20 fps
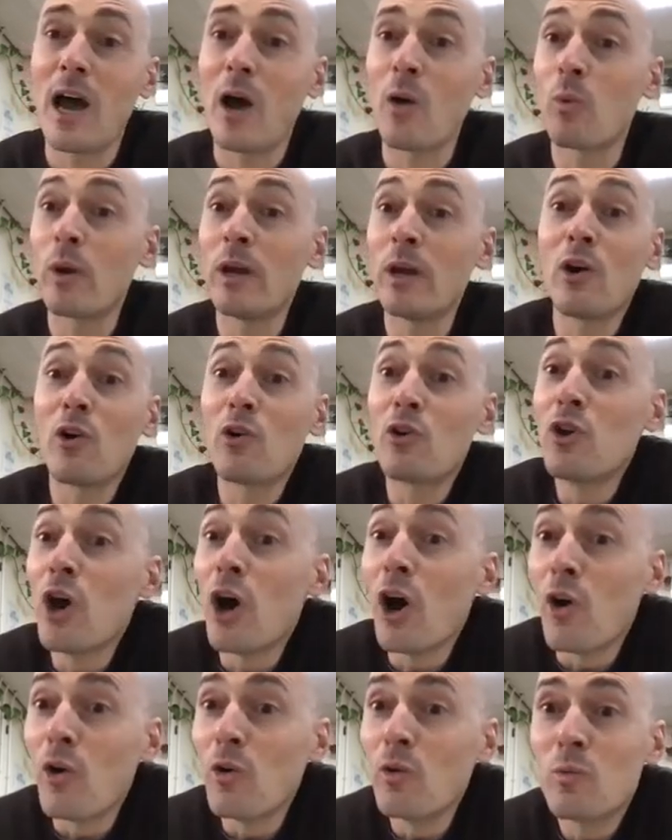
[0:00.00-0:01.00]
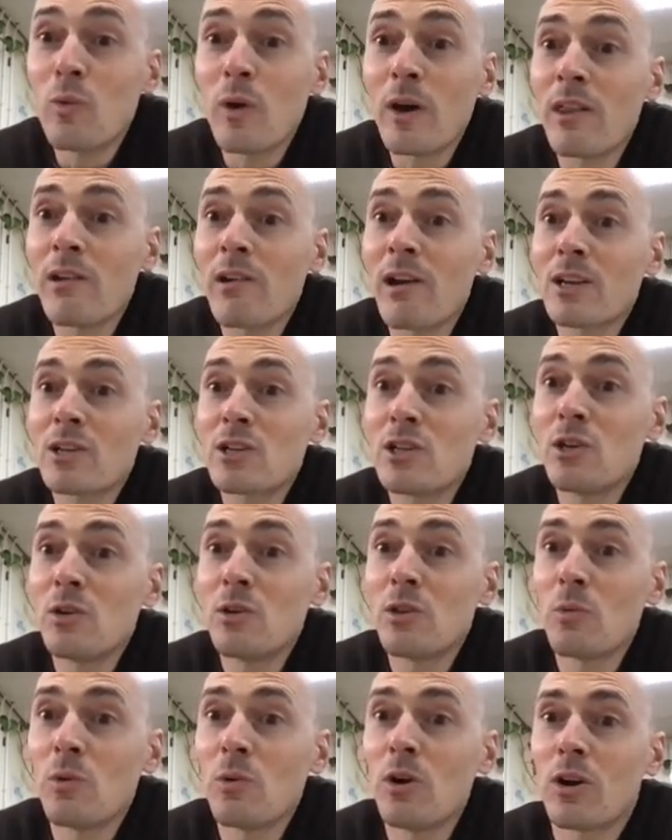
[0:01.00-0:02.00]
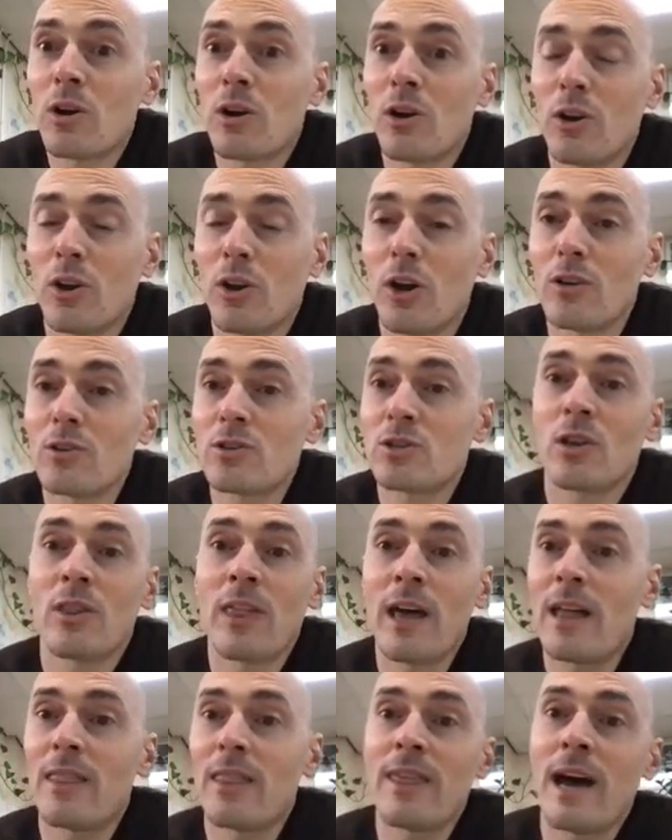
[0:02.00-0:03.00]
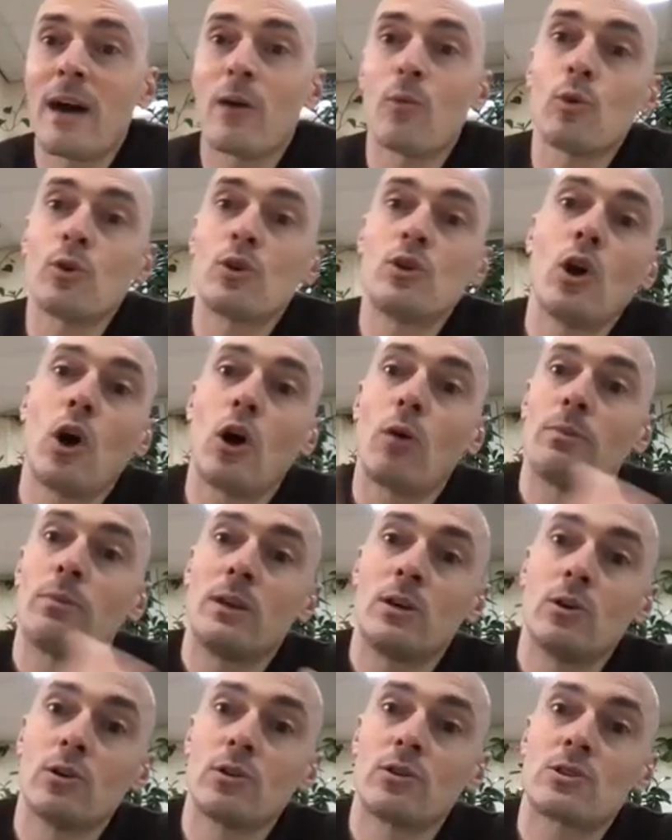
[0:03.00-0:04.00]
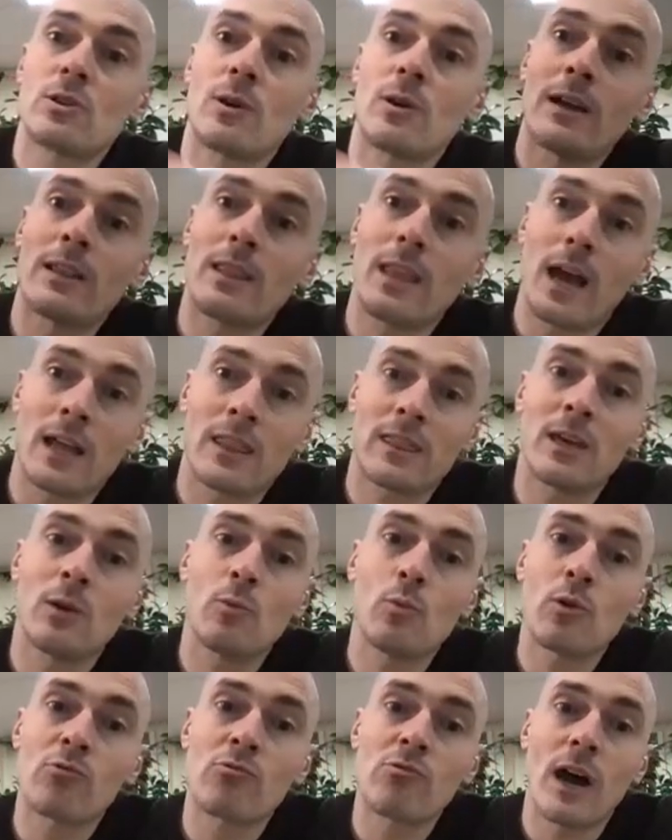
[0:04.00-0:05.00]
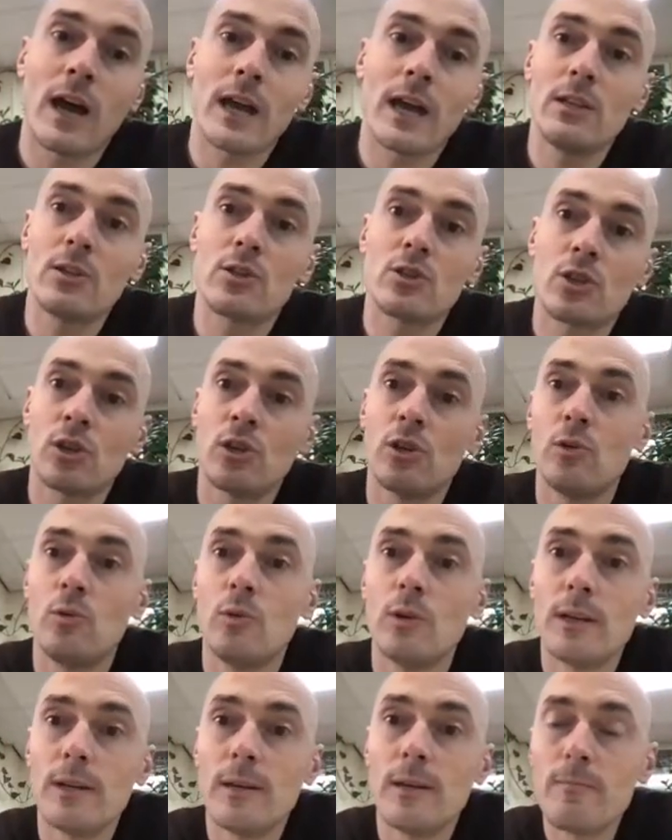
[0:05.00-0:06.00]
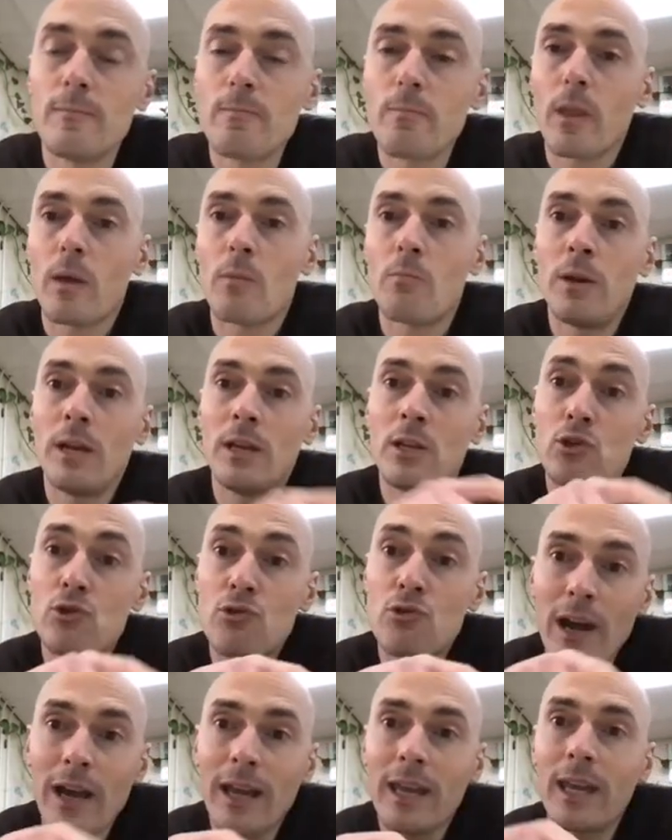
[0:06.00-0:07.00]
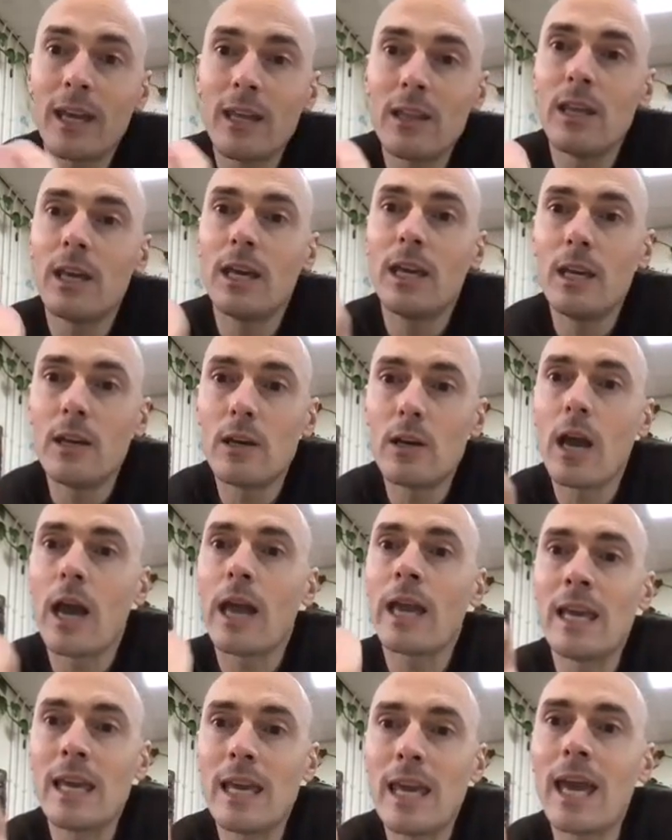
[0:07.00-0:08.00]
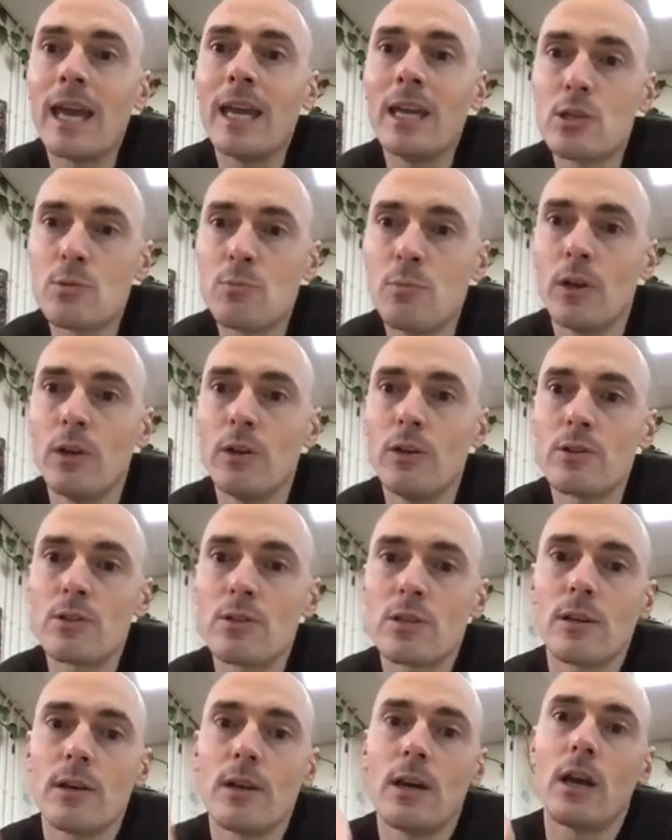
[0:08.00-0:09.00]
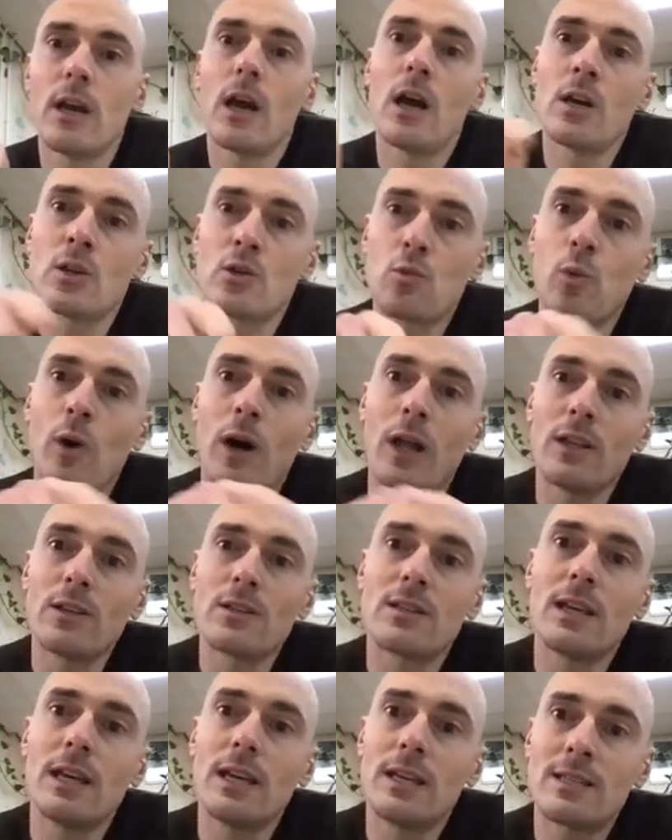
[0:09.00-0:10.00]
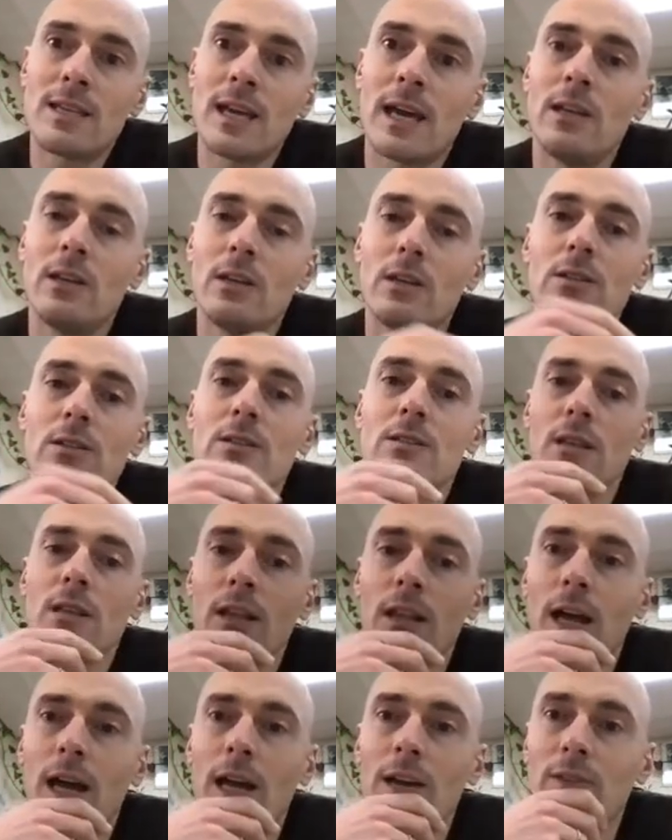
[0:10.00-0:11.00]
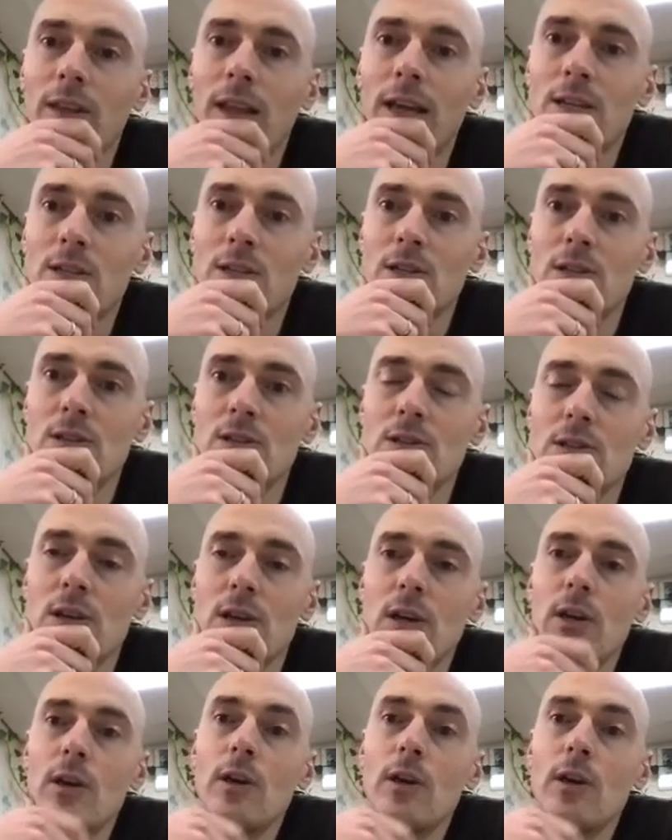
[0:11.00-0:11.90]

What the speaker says: and we don't know whether they're actually doing the work or not. So that would not be good. So I think we're right to be tracking the engagement as well as the attendance to the live lessons.